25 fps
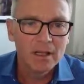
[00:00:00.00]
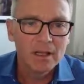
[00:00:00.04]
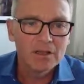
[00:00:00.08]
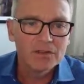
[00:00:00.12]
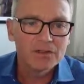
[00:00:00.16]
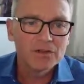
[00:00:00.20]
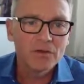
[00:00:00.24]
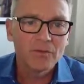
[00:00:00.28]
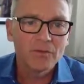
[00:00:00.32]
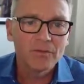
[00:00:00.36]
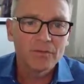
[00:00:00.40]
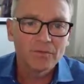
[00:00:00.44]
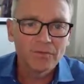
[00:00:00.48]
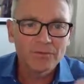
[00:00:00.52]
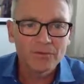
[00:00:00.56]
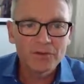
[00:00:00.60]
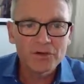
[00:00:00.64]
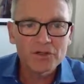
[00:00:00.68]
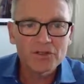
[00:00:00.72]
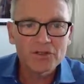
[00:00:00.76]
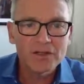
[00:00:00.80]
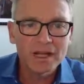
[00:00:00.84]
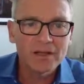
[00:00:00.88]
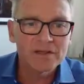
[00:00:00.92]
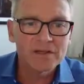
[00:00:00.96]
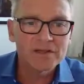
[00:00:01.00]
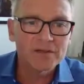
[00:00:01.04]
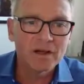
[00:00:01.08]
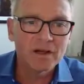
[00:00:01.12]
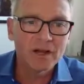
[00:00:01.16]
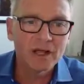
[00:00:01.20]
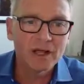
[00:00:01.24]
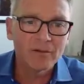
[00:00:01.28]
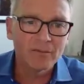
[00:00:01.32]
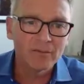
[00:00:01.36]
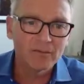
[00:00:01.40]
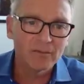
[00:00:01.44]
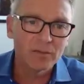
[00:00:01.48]
So first, I'm going to
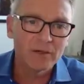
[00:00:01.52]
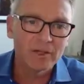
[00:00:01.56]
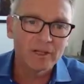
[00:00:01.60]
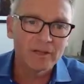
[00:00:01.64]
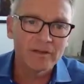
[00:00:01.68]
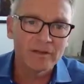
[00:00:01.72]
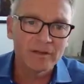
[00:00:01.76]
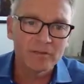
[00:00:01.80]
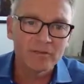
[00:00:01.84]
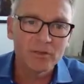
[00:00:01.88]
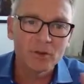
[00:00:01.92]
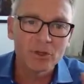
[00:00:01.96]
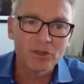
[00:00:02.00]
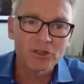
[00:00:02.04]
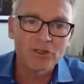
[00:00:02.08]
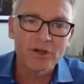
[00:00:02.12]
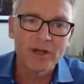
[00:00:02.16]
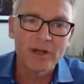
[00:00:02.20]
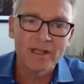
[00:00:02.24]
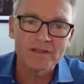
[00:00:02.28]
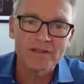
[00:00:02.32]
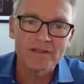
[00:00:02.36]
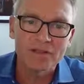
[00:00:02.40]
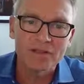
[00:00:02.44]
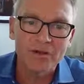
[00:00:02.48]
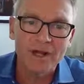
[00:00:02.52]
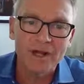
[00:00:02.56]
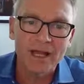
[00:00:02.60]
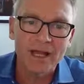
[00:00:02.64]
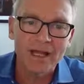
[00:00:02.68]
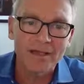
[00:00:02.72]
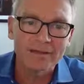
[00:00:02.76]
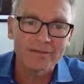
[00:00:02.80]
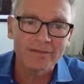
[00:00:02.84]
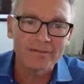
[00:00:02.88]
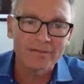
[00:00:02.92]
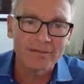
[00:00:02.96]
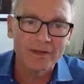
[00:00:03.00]
start out with the four trends that
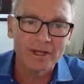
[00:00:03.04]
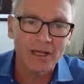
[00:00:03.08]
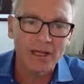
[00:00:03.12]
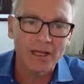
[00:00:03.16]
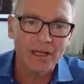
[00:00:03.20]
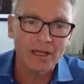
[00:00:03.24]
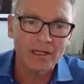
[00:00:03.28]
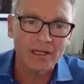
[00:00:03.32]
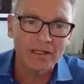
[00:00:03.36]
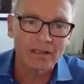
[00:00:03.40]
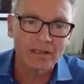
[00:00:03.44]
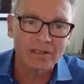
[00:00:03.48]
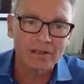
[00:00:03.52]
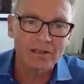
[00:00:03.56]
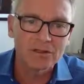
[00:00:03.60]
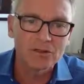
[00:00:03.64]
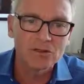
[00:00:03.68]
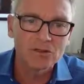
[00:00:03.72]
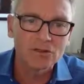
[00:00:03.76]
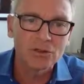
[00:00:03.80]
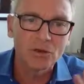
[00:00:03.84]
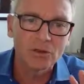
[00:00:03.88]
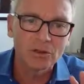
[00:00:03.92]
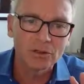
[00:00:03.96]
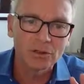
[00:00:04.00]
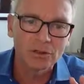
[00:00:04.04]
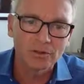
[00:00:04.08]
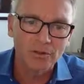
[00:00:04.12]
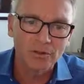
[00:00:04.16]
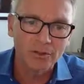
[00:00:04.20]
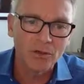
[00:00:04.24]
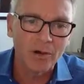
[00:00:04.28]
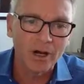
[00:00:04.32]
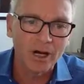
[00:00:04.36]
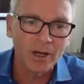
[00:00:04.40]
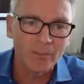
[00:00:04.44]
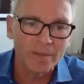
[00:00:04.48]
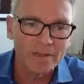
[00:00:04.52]
drive controller
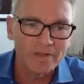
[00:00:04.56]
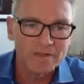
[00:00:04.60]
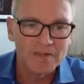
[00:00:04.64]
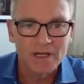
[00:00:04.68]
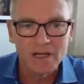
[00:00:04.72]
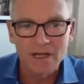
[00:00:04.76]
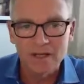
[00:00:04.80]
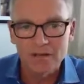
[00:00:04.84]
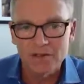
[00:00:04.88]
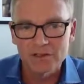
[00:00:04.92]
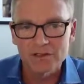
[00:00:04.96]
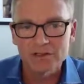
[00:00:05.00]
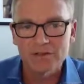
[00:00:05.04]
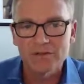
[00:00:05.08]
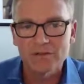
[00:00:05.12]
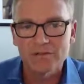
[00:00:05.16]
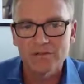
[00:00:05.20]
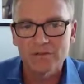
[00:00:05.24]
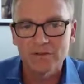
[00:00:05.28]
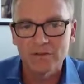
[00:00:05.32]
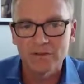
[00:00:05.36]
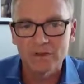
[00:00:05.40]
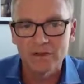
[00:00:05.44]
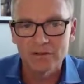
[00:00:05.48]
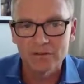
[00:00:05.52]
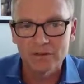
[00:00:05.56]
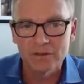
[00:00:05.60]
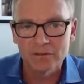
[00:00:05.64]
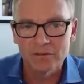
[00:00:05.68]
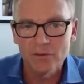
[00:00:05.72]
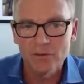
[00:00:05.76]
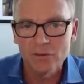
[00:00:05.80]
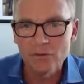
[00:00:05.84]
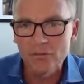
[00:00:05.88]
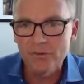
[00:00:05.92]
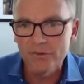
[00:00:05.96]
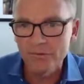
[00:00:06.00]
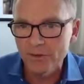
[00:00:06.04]
requirements. There's
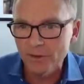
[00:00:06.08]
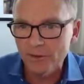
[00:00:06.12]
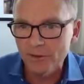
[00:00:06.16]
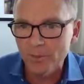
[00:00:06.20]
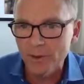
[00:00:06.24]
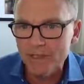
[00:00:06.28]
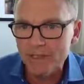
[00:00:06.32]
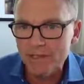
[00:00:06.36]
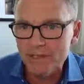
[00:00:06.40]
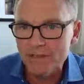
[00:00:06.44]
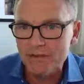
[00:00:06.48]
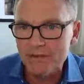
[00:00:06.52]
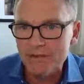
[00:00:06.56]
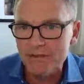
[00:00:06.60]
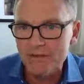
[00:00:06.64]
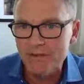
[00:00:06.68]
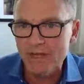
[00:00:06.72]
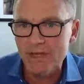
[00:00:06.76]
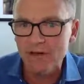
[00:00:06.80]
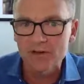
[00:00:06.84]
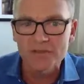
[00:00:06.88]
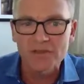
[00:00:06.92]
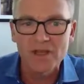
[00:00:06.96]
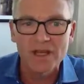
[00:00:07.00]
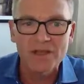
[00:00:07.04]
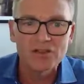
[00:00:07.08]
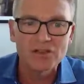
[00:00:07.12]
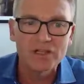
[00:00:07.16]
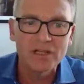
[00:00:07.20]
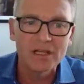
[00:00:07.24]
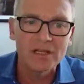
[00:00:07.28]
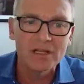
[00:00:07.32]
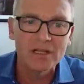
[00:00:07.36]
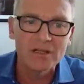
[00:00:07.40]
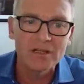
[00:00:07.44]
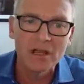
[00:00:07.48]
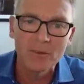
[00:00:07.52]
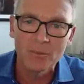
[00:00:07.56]
new fieldbus
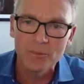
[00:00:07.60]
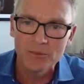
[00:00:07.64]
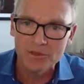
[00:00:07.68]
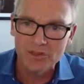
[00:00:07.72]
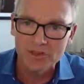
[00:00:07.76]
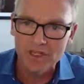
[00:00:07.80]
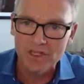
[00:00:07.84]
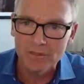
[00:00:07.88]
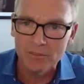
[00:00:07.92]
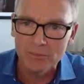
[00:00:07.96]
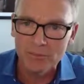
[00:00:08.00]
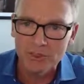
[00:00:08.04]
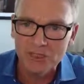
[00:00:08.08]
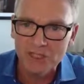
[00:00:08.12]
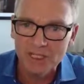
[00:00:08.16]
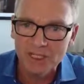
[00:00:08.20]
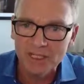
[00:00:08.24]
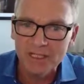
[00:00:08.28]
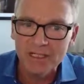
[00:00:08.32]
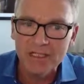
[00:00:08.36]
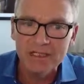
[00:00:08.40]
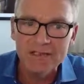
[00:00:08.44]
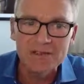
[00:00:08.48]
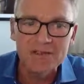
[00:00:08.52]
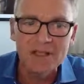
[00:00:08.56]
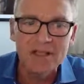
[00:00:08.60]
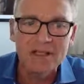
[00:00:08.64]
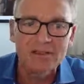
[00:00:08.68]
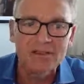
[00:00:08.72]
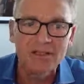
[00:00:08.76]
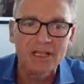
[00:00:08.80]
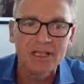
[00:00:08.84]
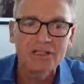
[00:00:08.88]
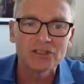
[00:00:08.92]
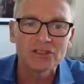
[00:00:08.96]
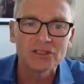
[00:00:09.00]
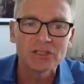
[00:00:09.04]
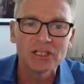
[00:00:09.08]
standardization, machine
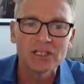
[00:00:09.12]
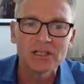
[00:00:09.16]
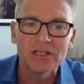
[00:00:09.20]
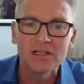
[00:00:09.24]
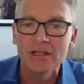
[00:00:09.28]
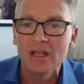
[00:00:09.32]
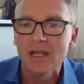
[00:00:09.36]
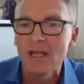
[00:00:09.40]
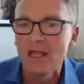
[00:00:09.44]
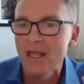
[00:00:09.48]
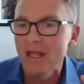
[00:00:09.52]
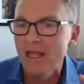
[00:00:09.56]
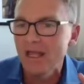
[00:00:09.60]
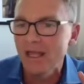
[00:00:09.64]
consolidation.